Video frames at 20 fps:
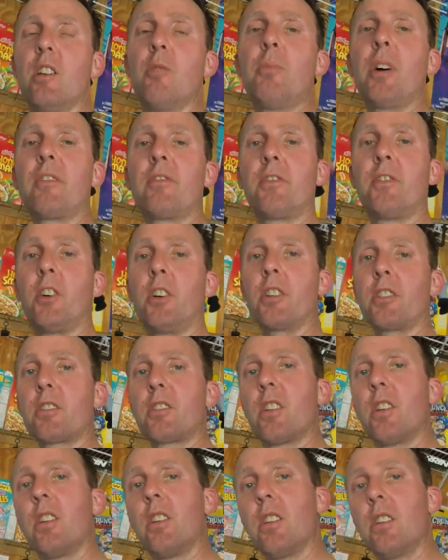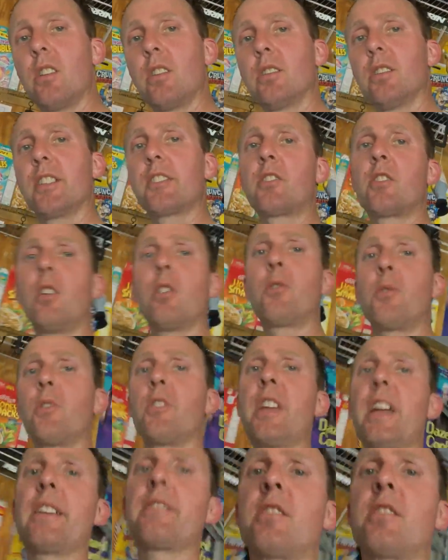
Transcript: But first, let's go through the